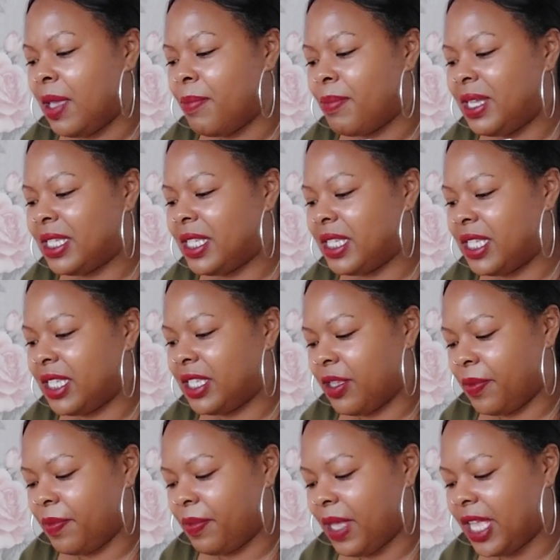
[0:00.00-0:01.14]

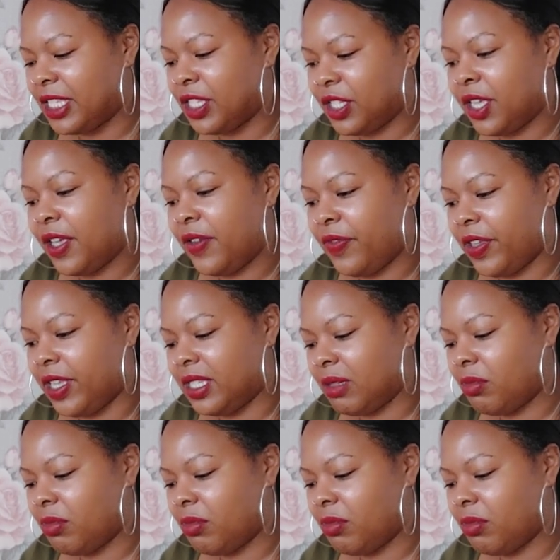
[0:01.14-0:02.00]
mysticism and service.